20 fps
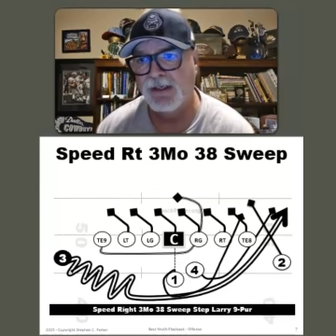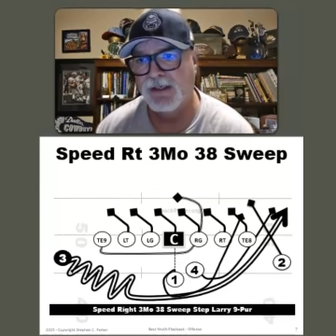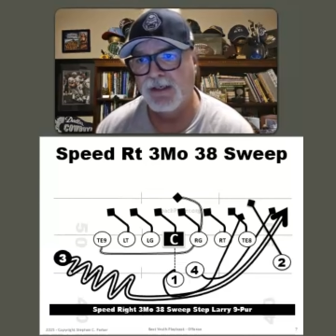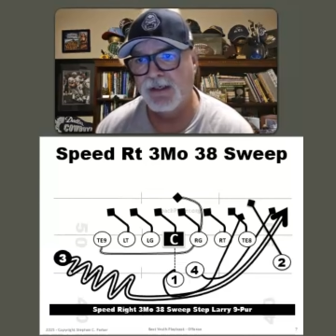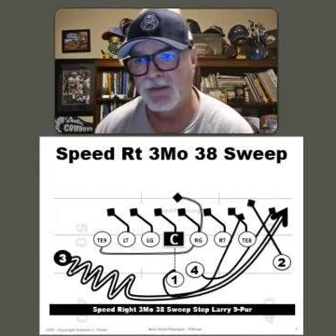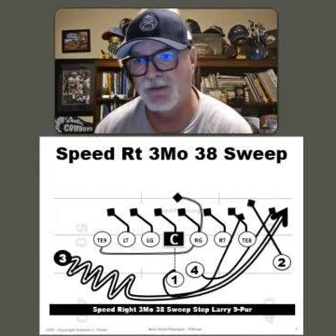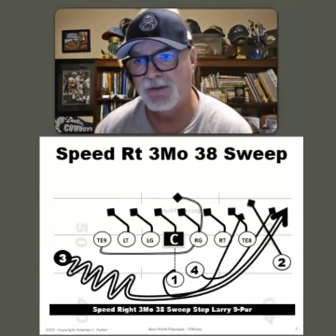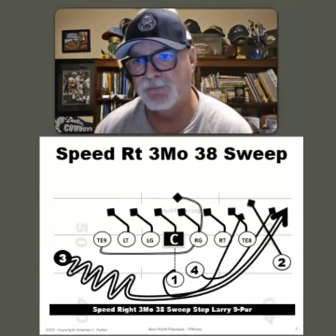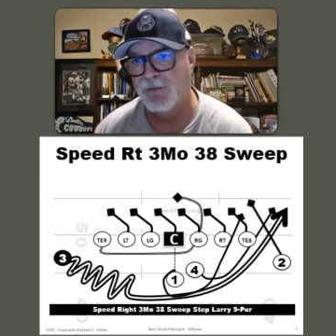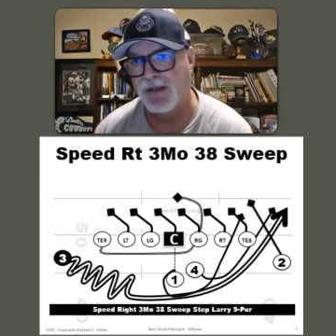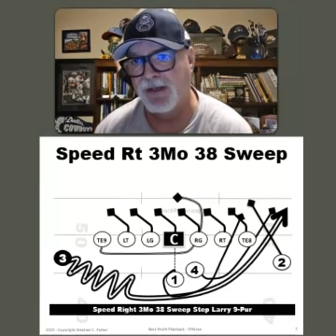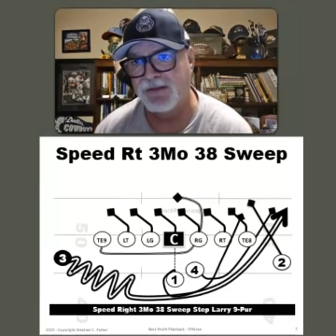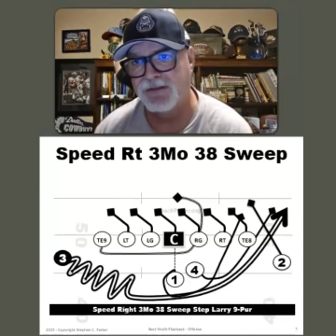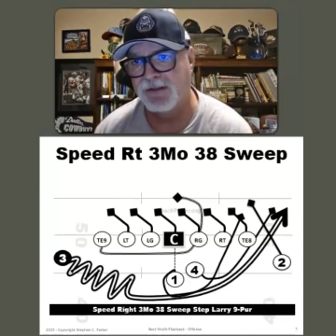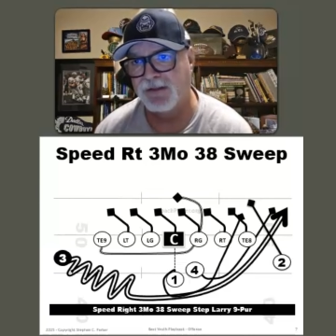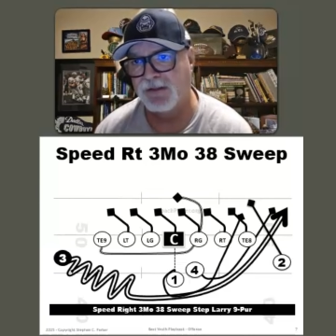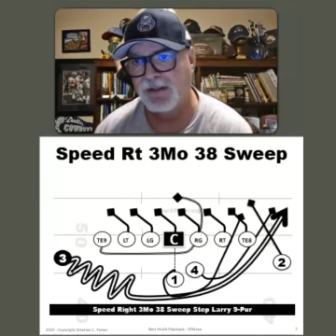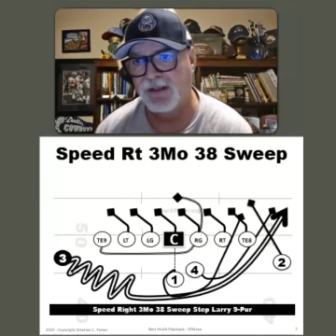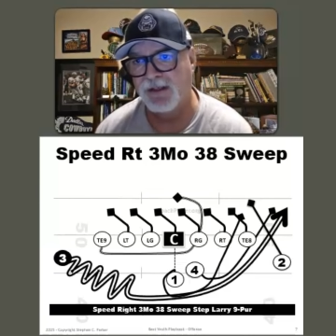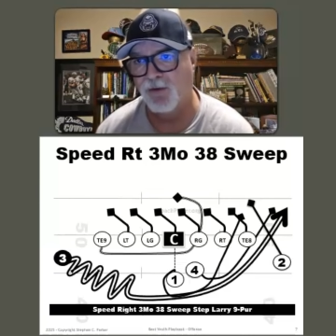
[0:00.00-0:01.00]
Here's
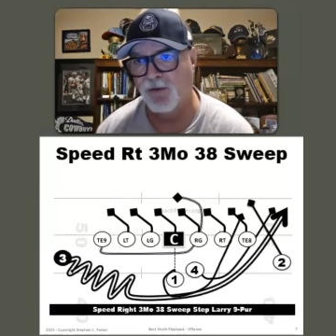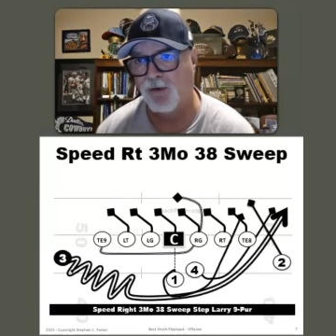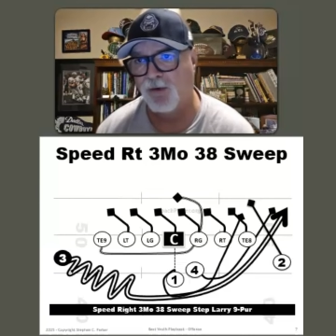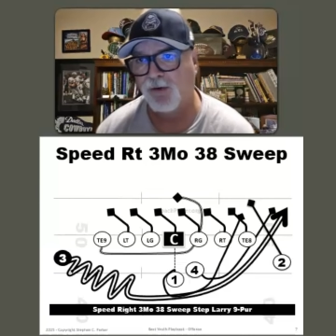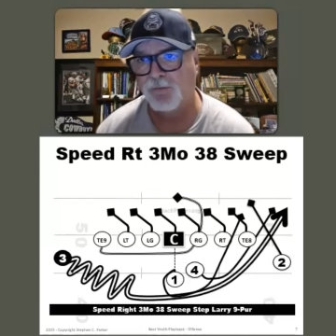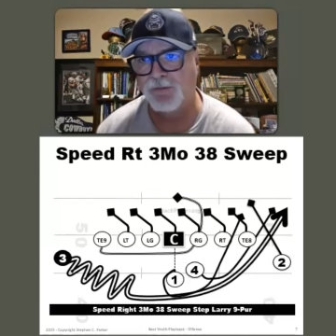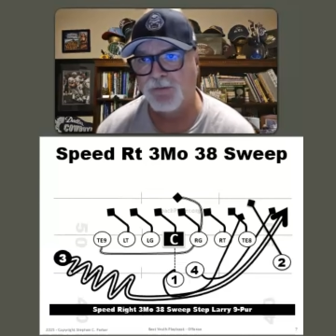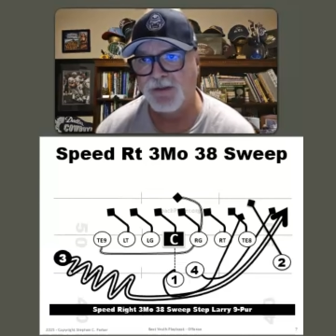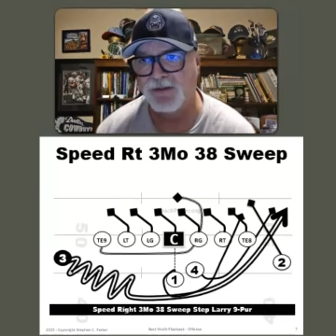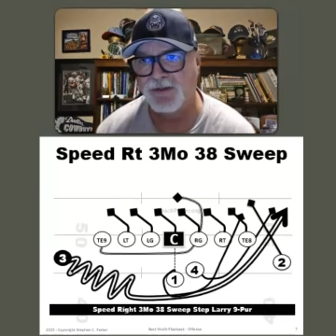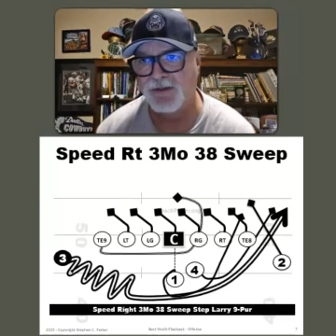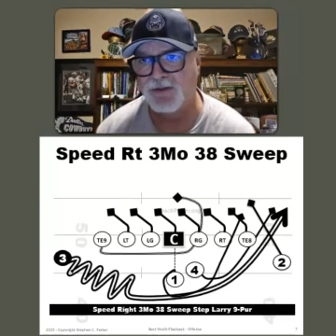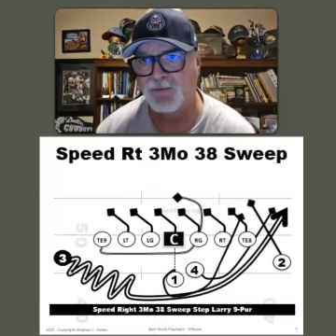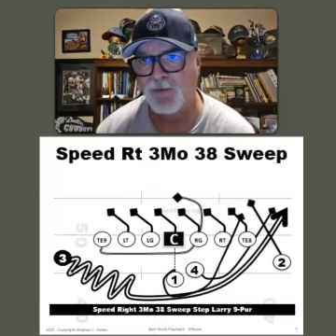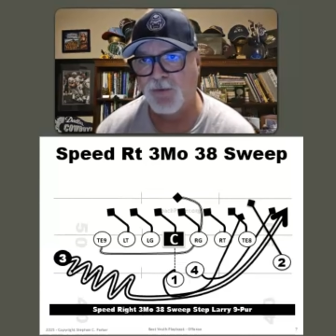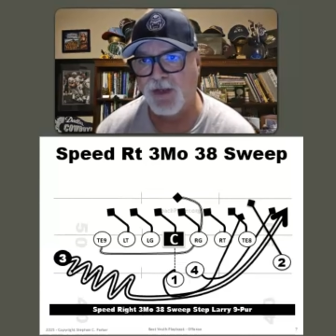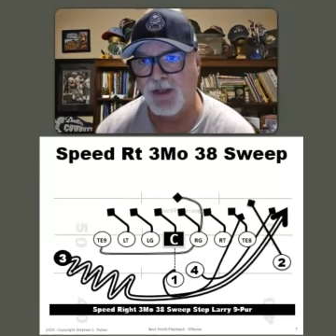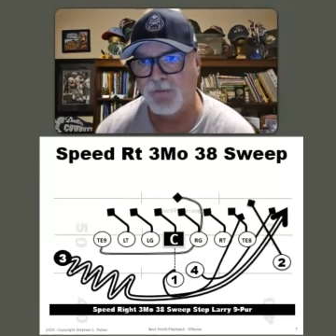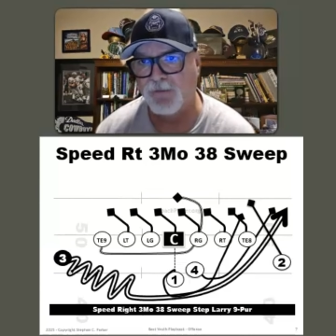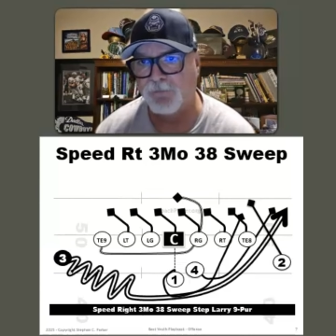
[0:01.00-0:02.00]
basically an orbit
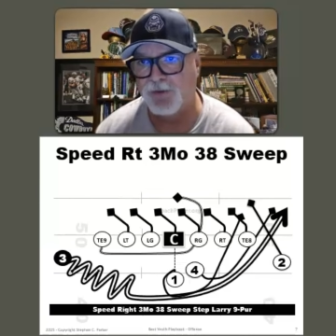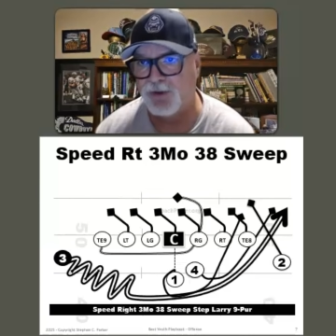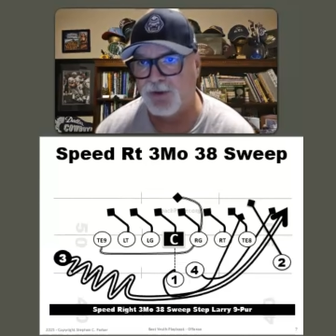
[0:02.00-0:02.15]
sweep.